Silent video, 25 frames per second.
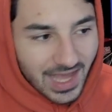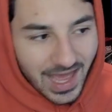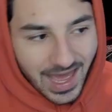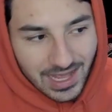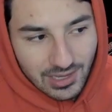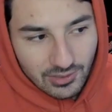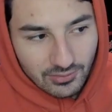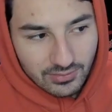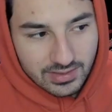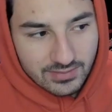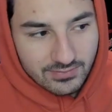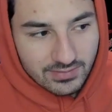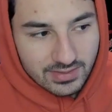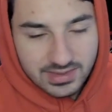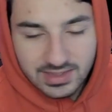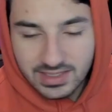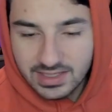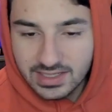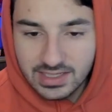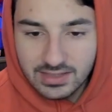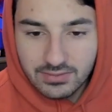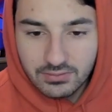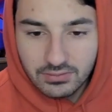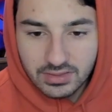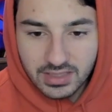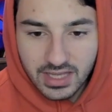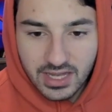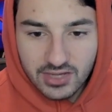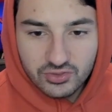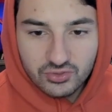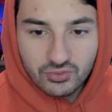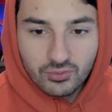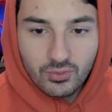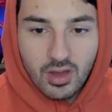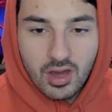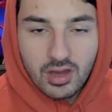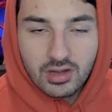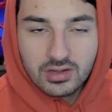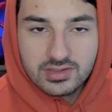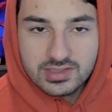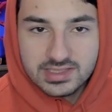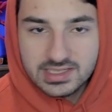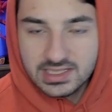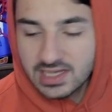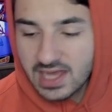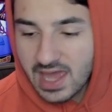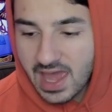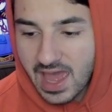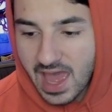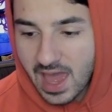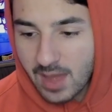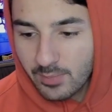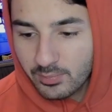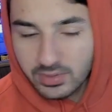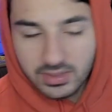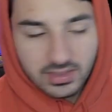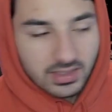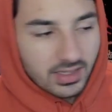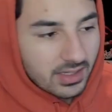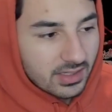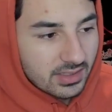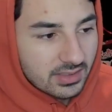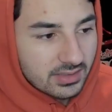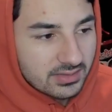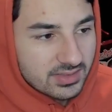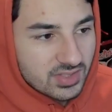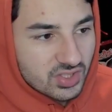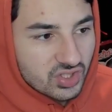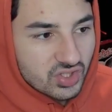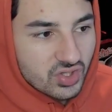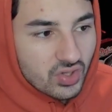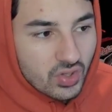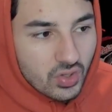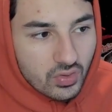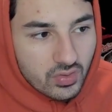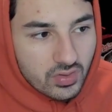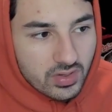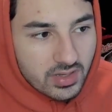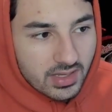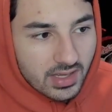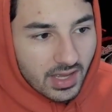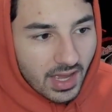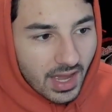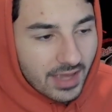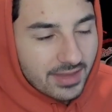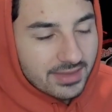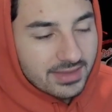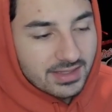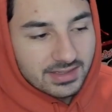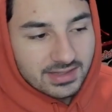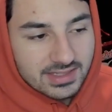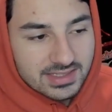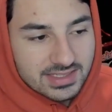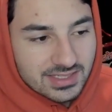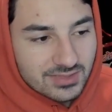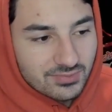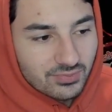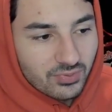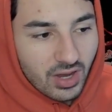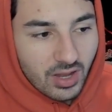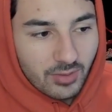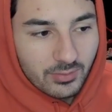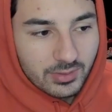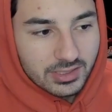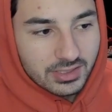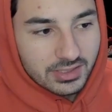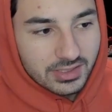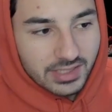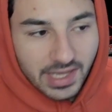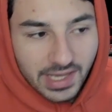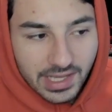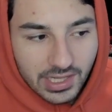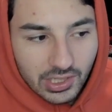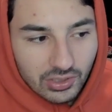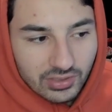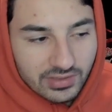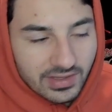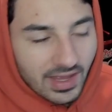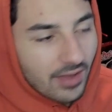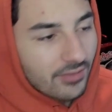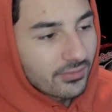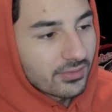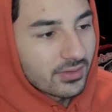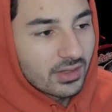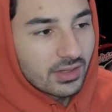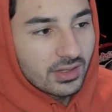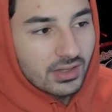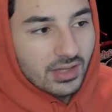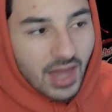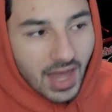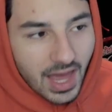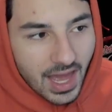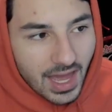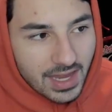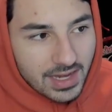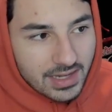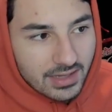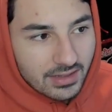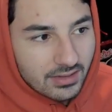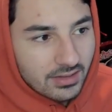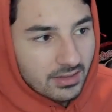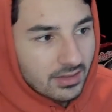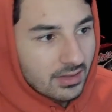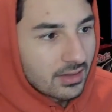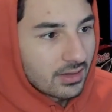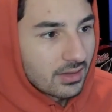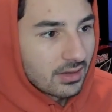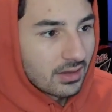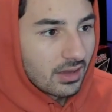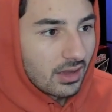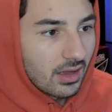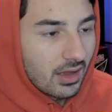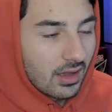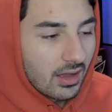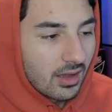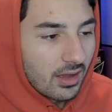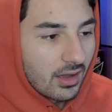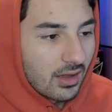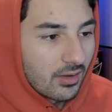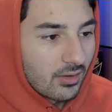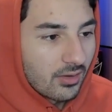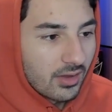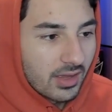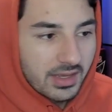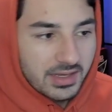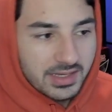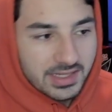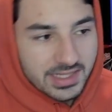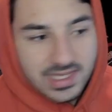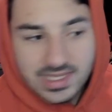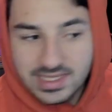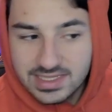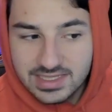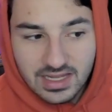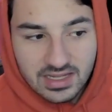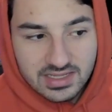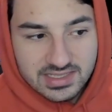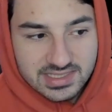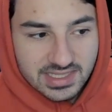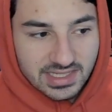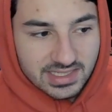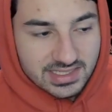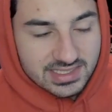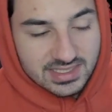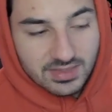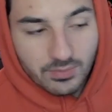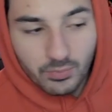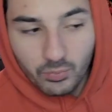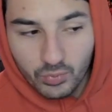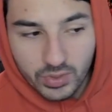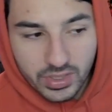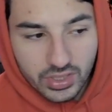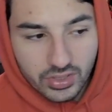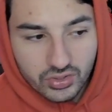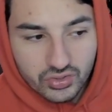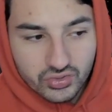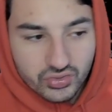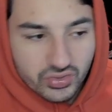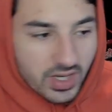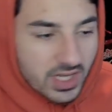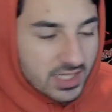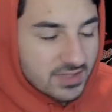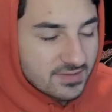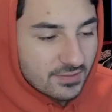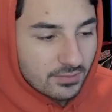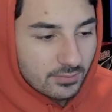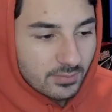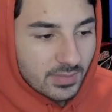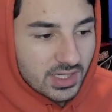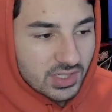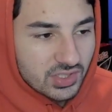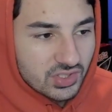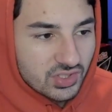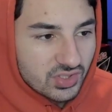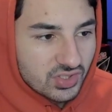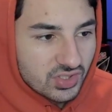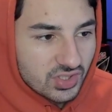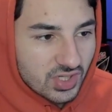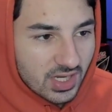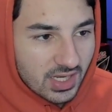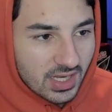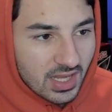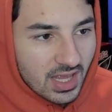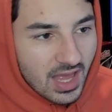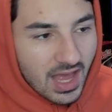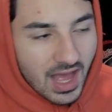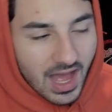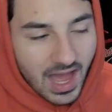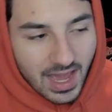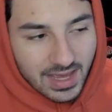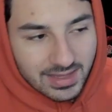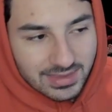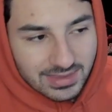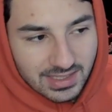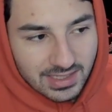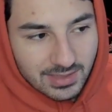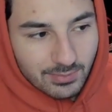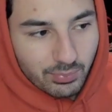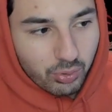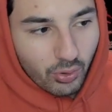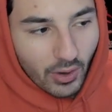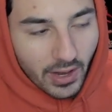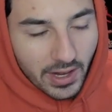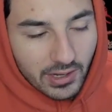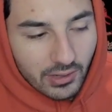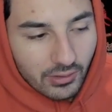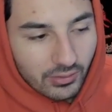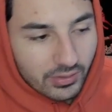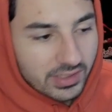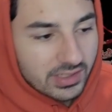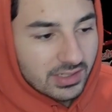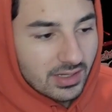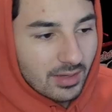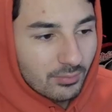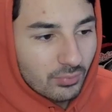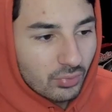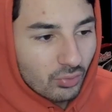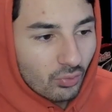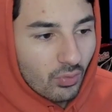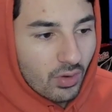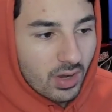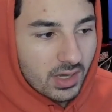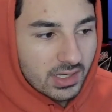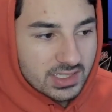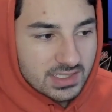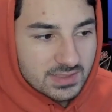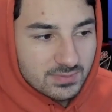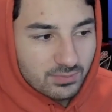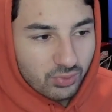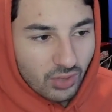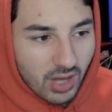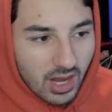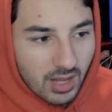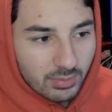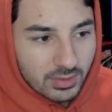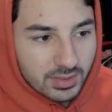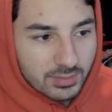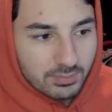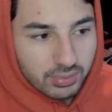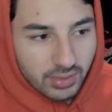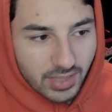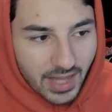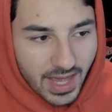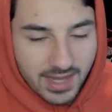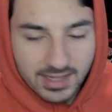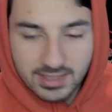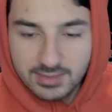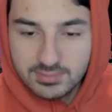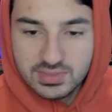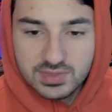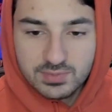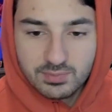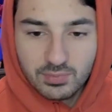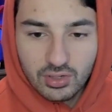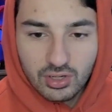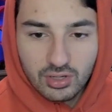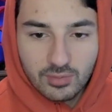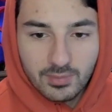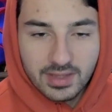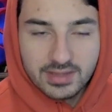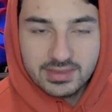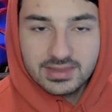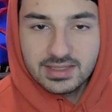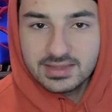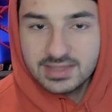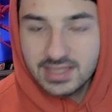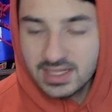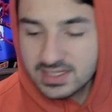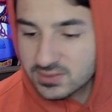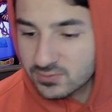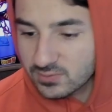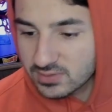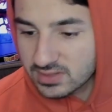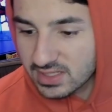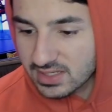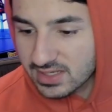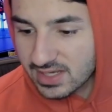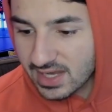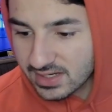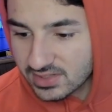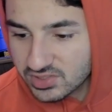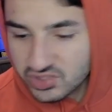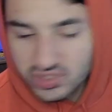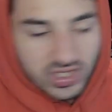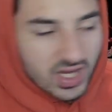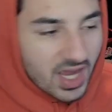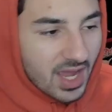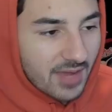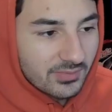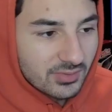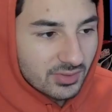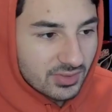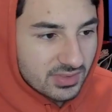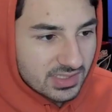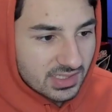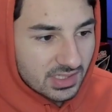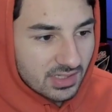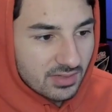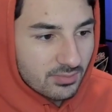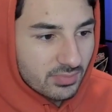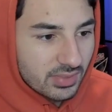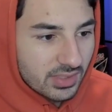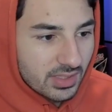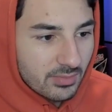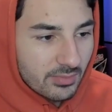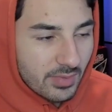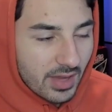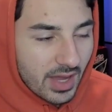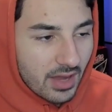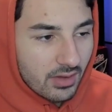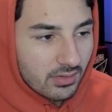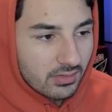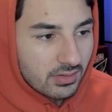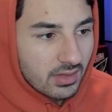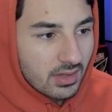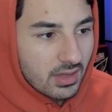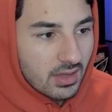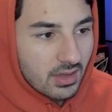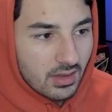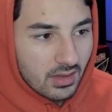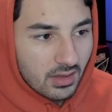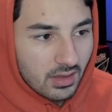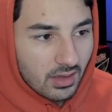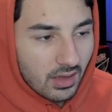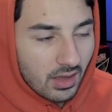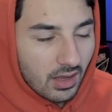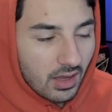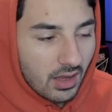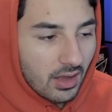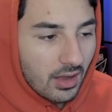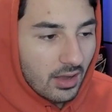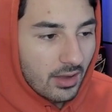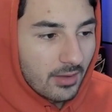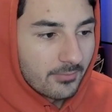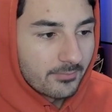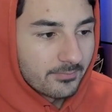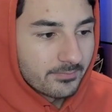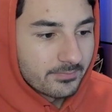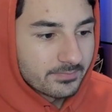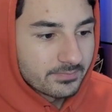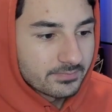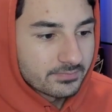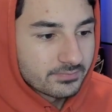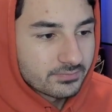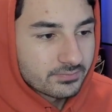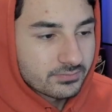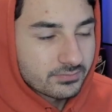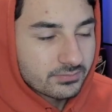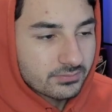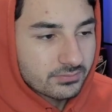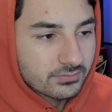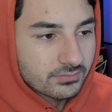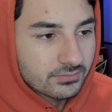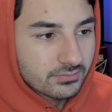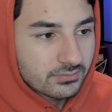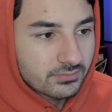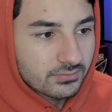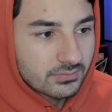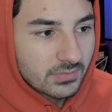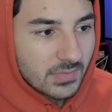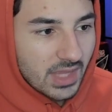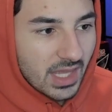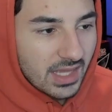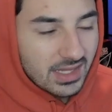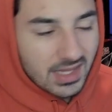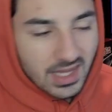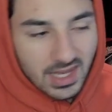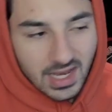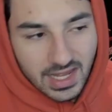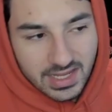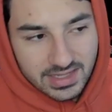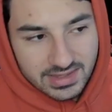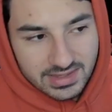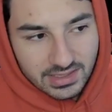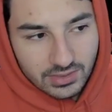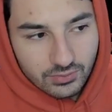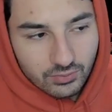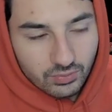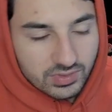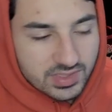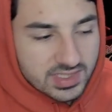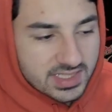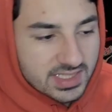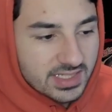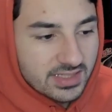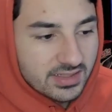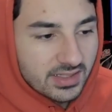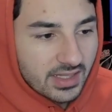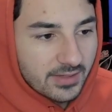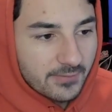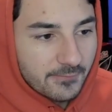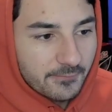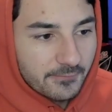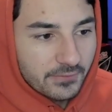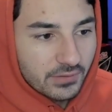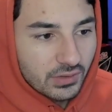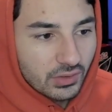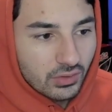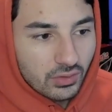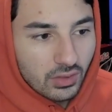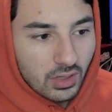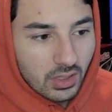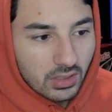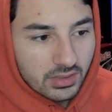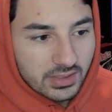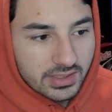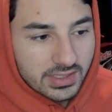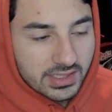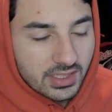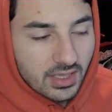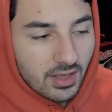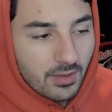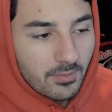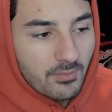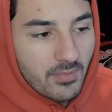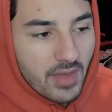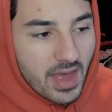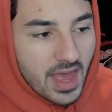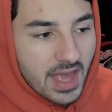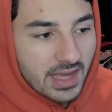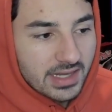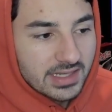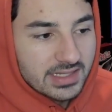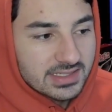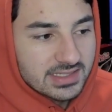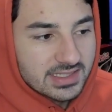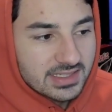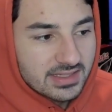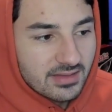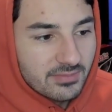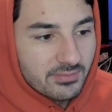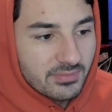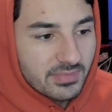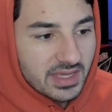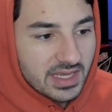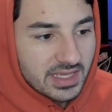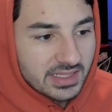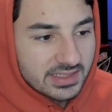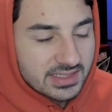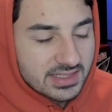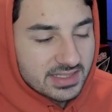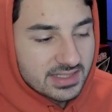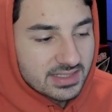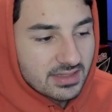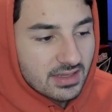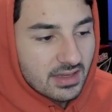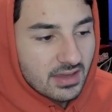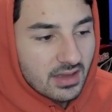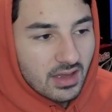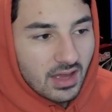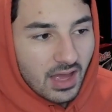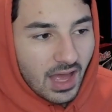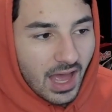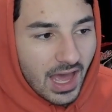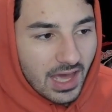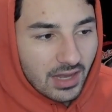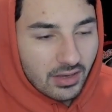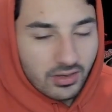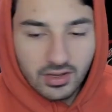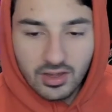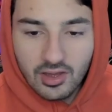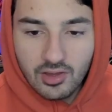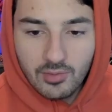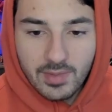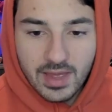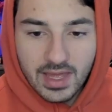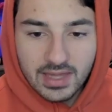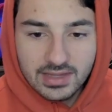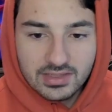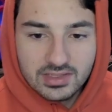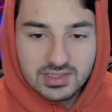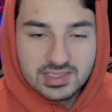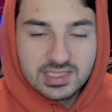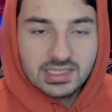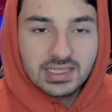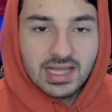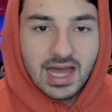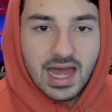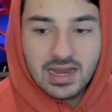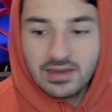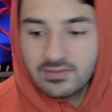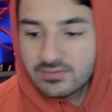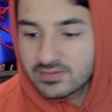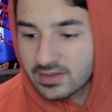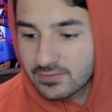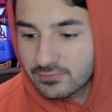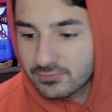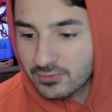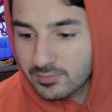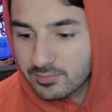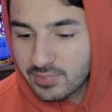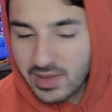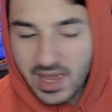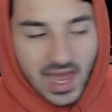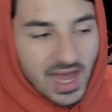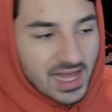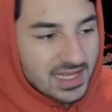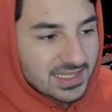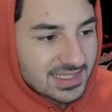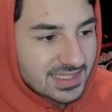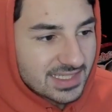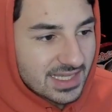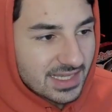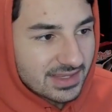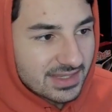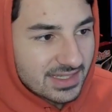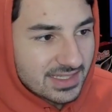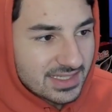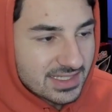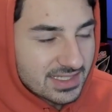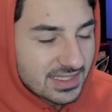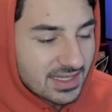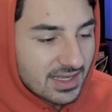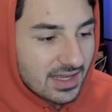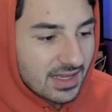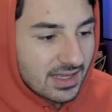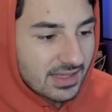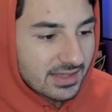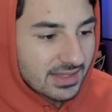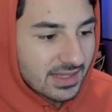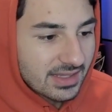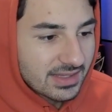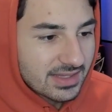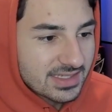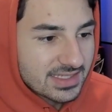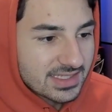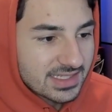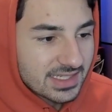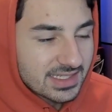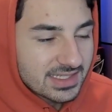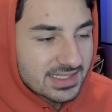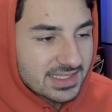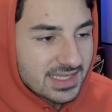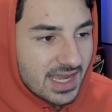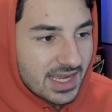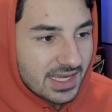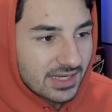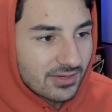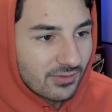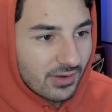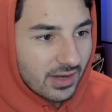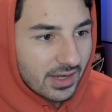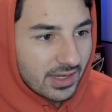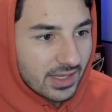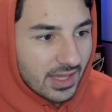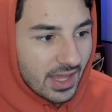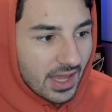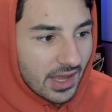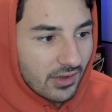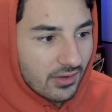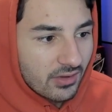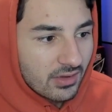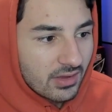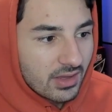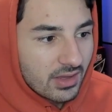I don't even think Evil Natural Water is going to happen like soon. I think this is probably later down the line. Uh, and he does like some weird transformation shit. I think priority number one is probably platinum sperm. I think that's what the next chapter is going to be about. Um, and then I think we'll see like Fuhrer Ugly come back into the mix. I don't know, man. There's a lot of different paths that this uh, that this can take right now.